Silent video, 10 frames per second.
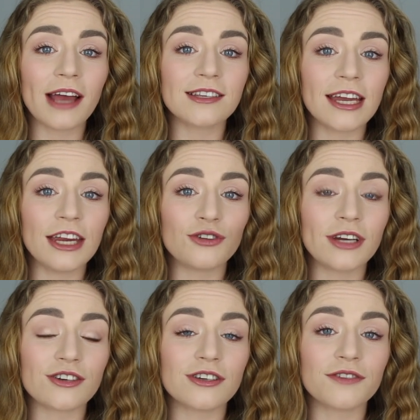has any
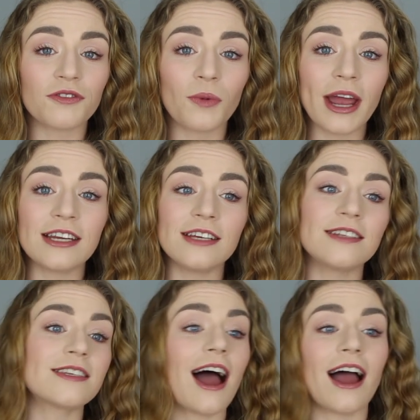traditions for
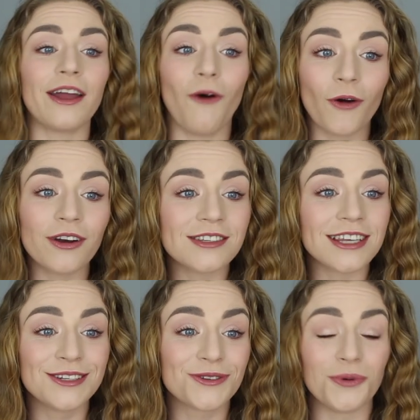weddings. I
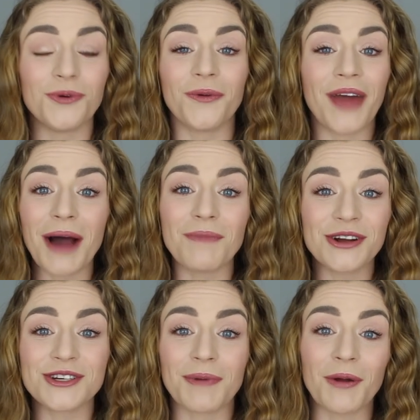honestly don't know that
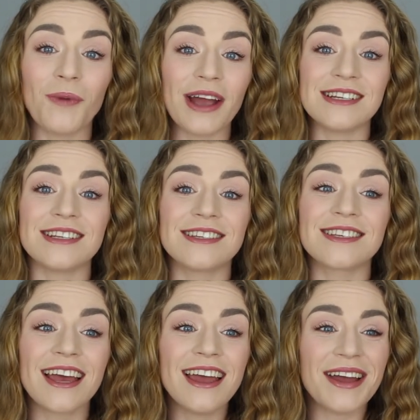much about
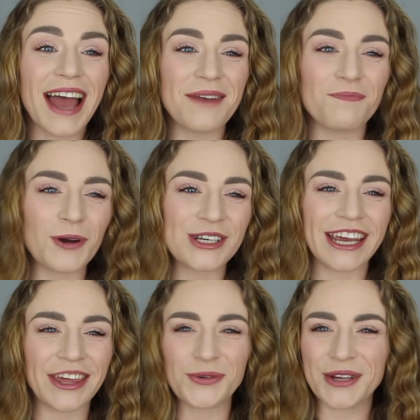weddings in
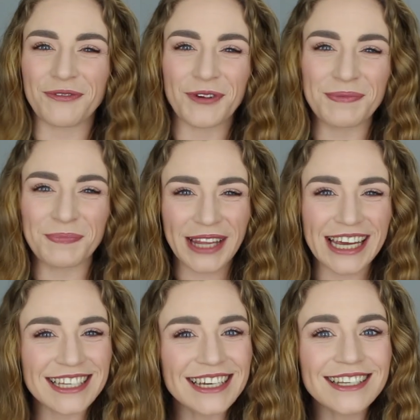particular different
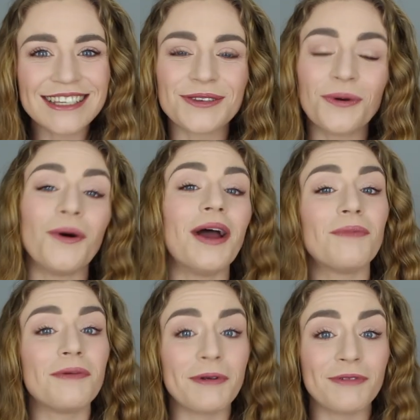places, so it
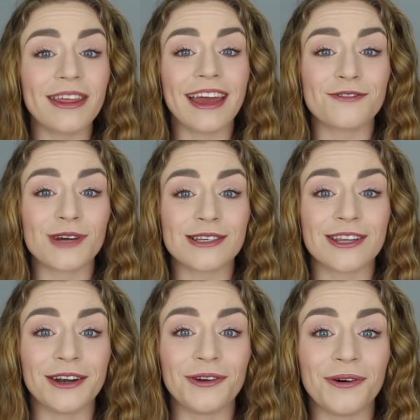would be really
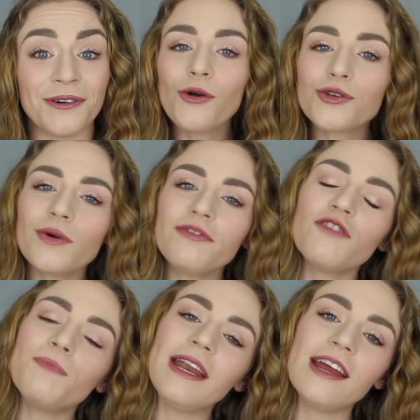interesting to know. Also, if
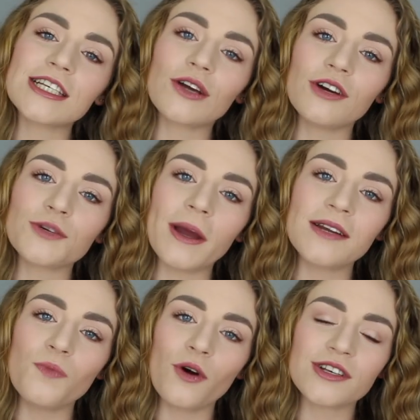you've been to a Scottish
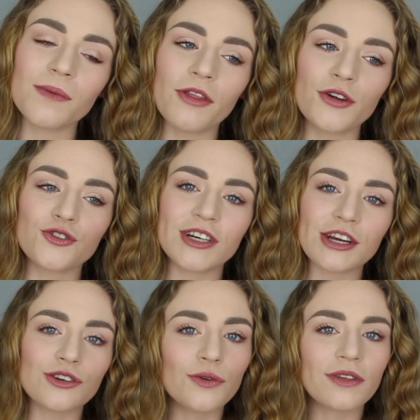wedding, what are some other
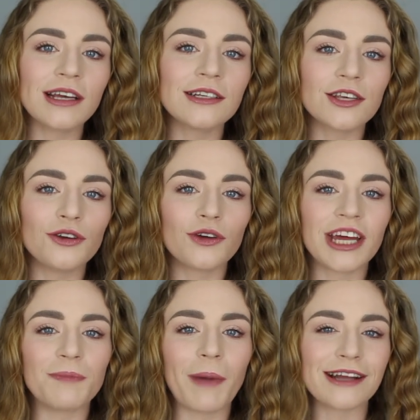traditional things that you
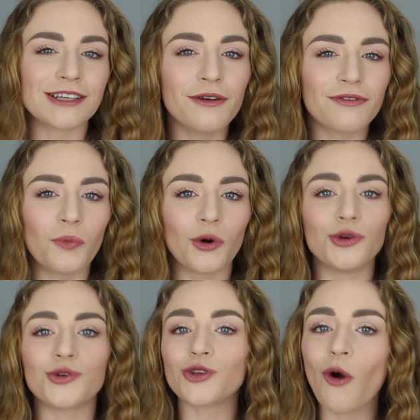kind of picked out from what
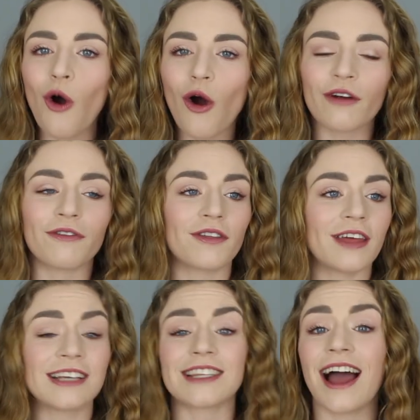you saw, or for
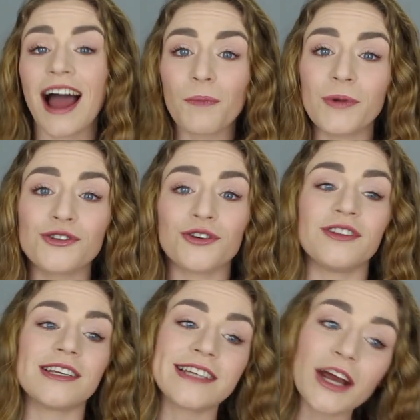things that happened
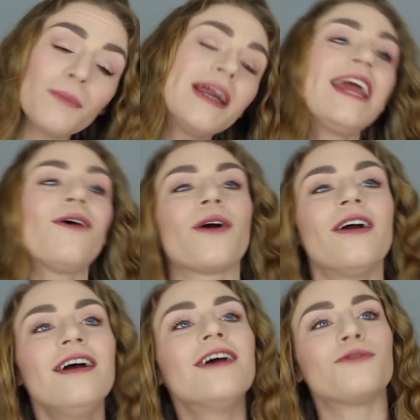during the ceremony or
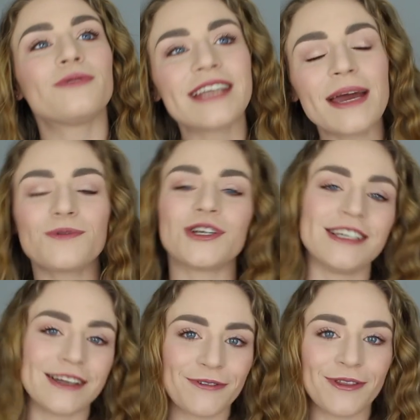the reception
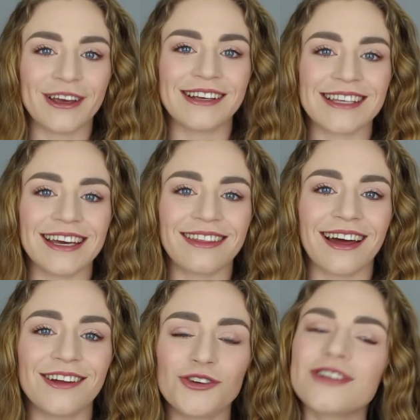and different things like
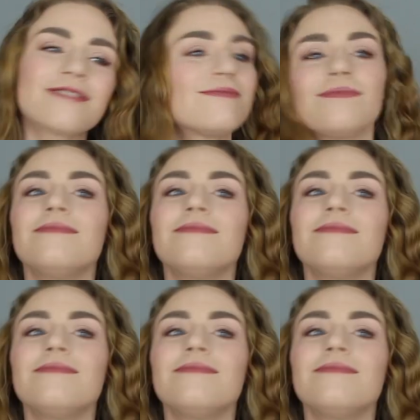that? Just